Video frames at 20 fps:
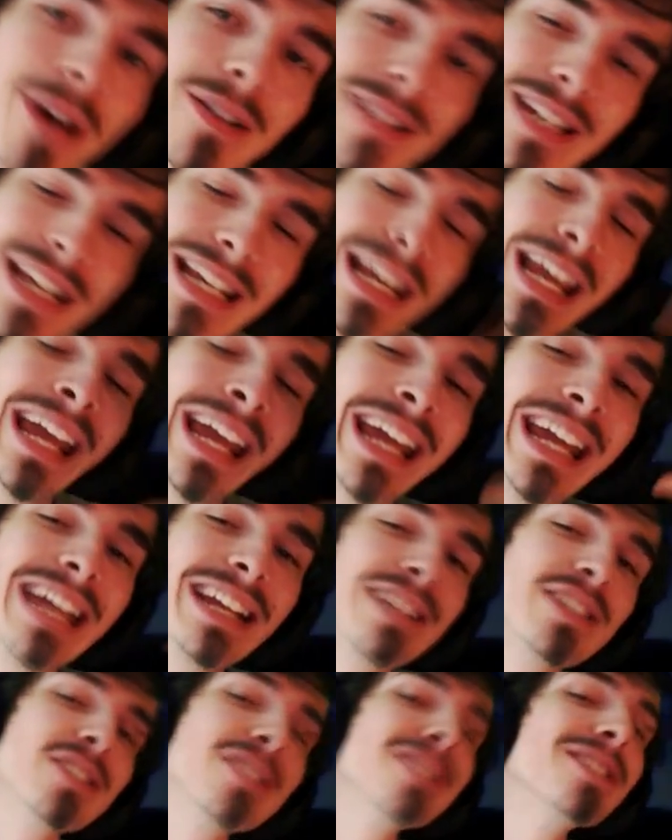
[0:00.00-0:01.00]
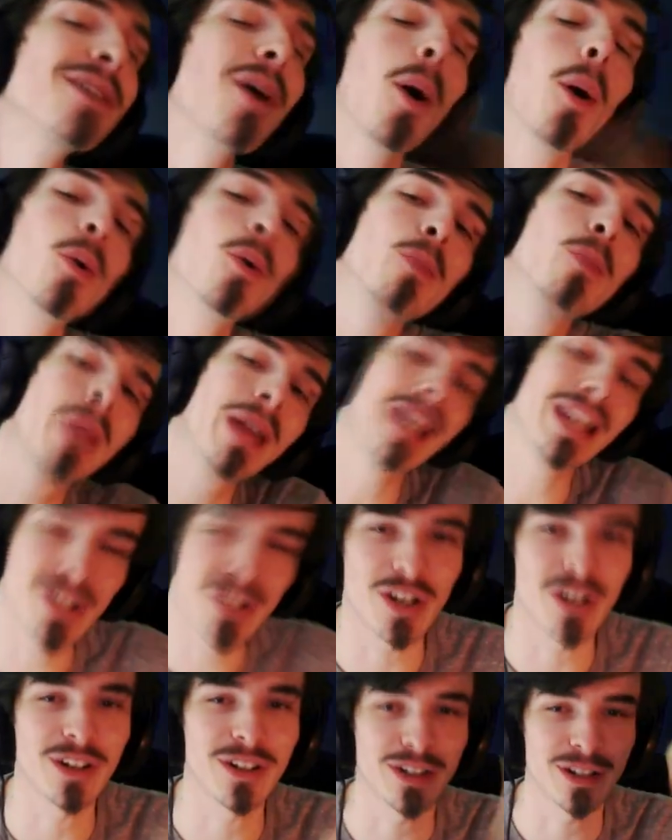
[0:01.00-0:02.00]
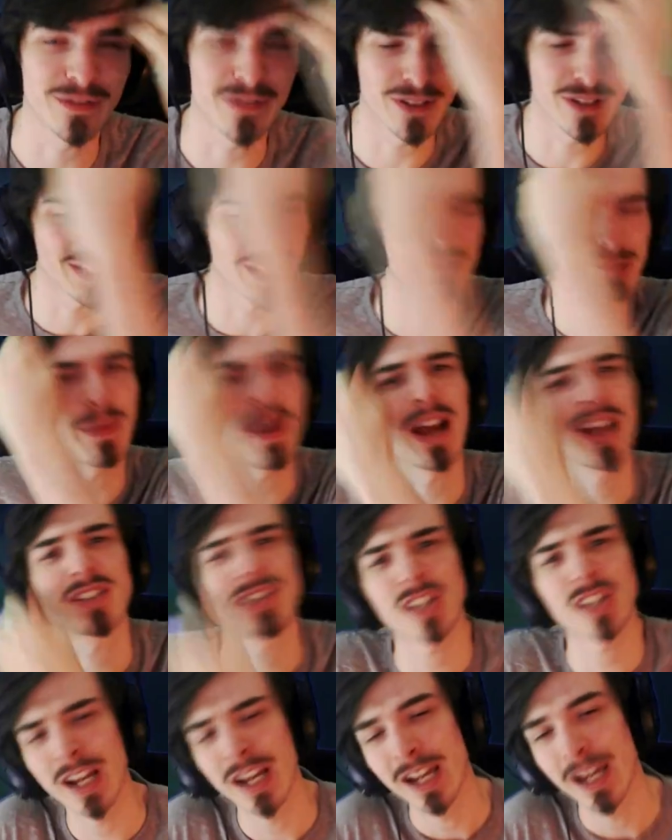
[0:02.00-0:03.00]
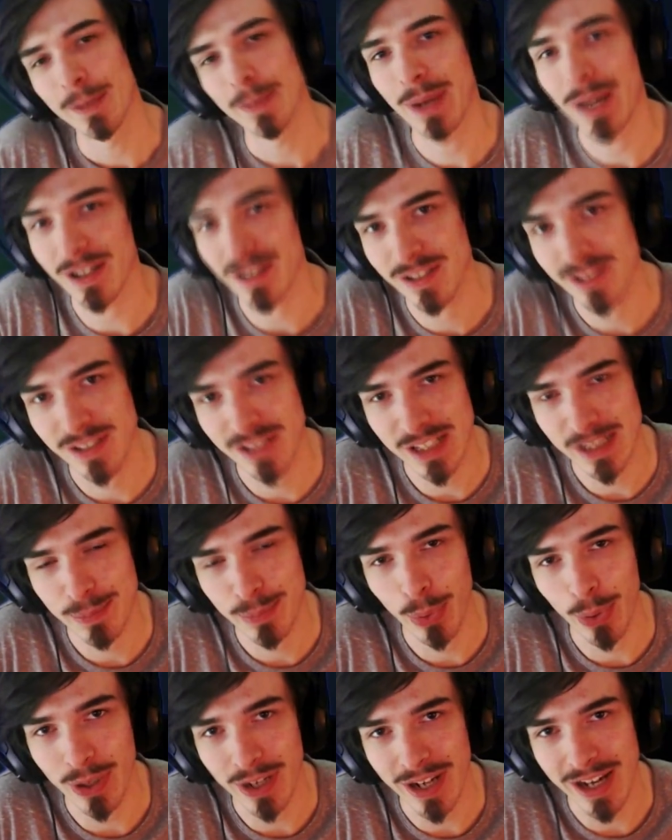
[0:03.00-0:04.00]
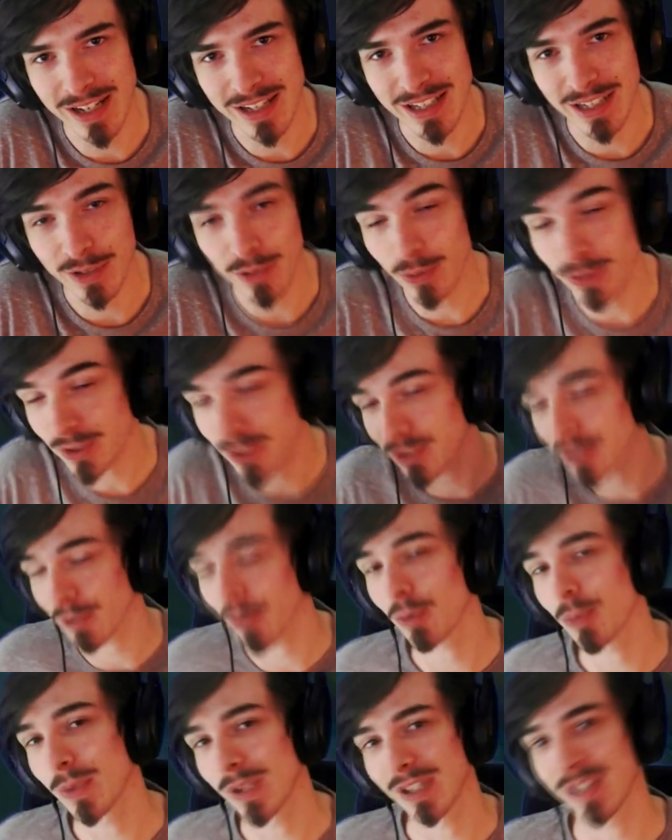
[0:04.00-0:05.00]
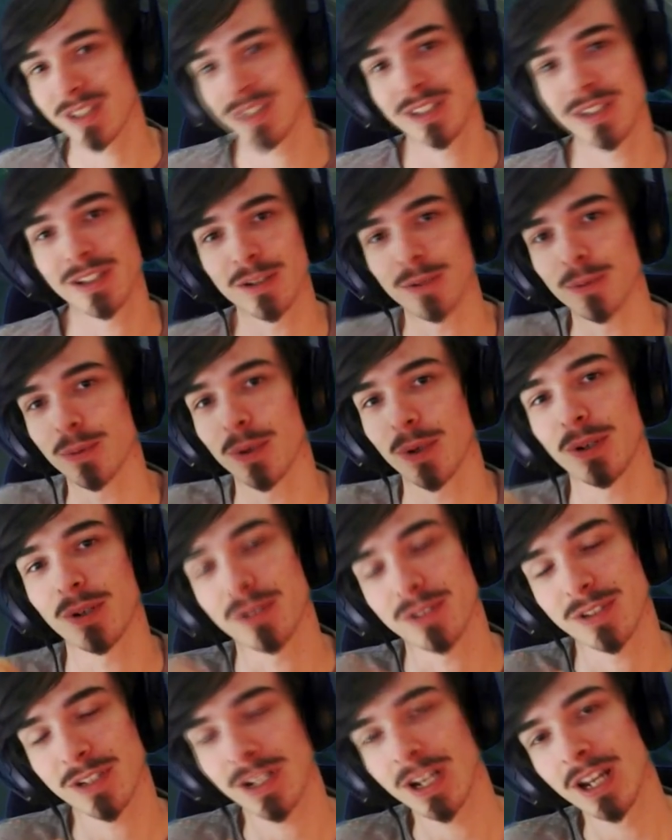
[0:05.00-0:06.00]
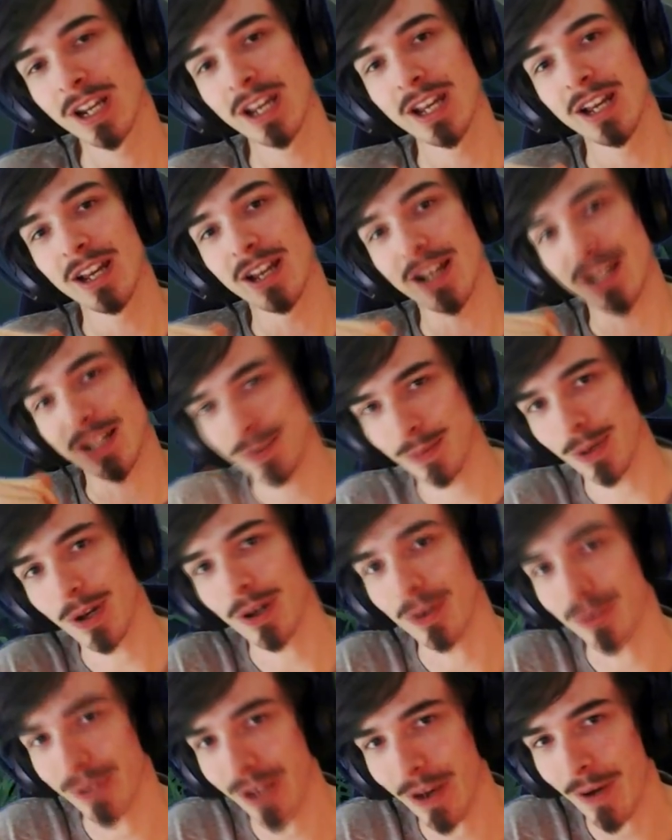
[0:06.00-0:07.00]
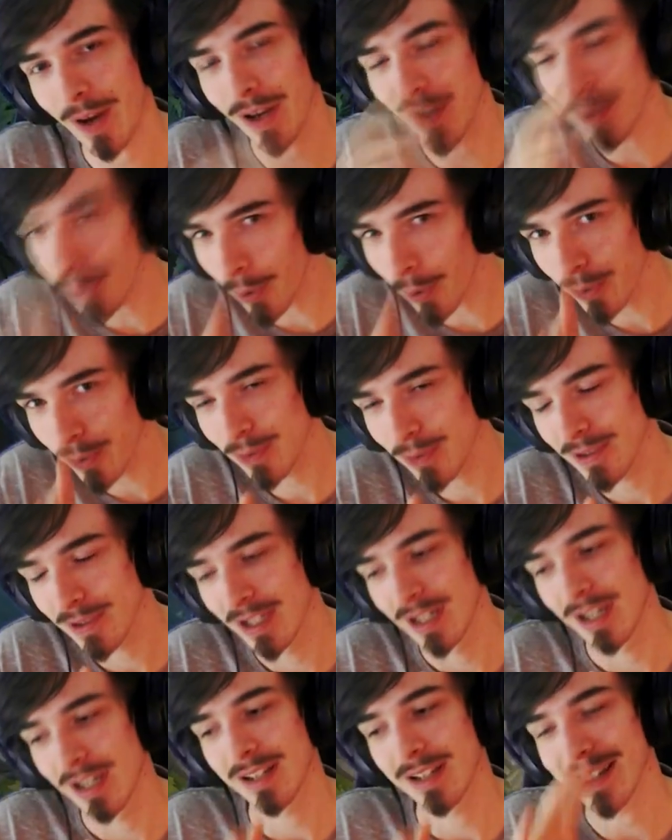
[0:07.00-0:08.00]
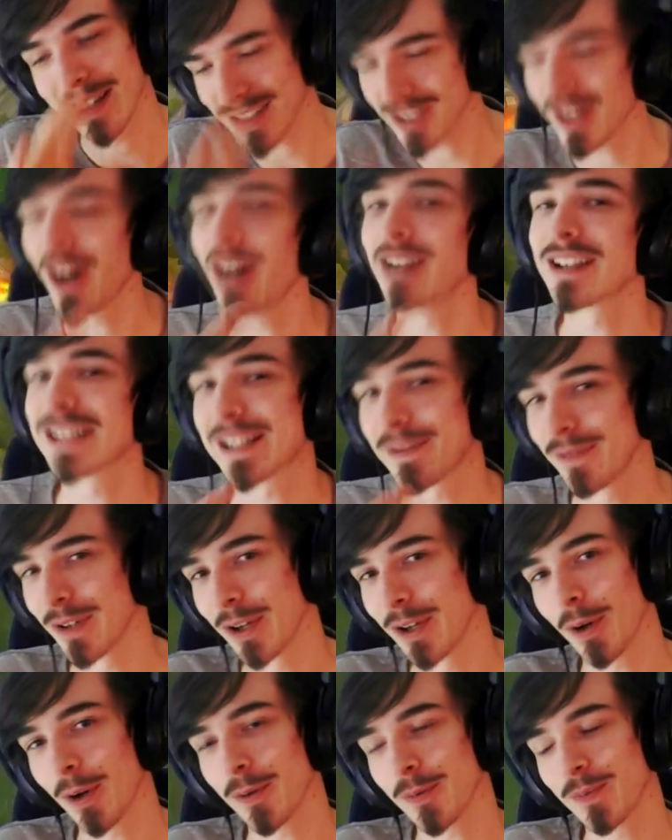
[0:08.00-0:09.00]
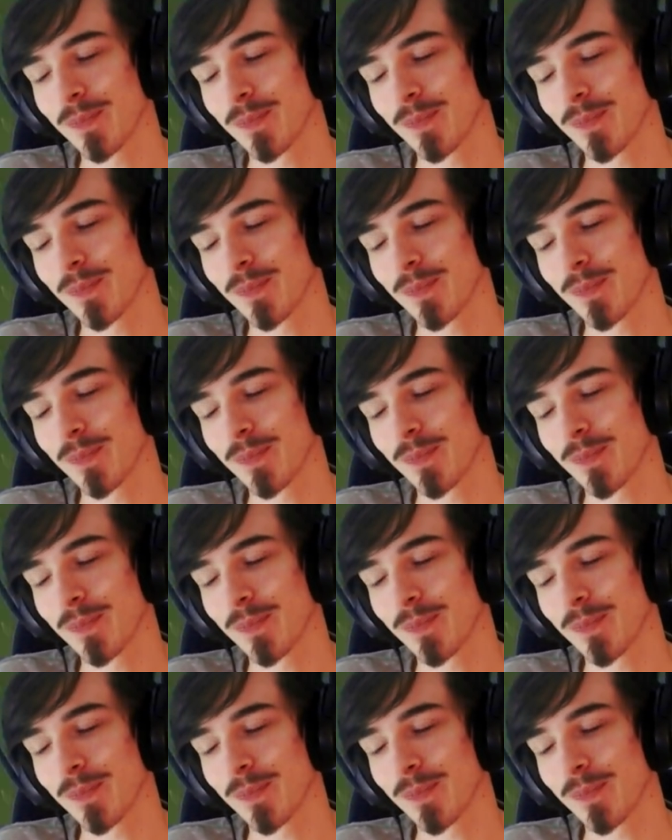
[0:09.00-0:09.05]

a hidden OP jungler for this patch 6.18. Also someone will be seeing at Worlds as well. Now I know that the title of this video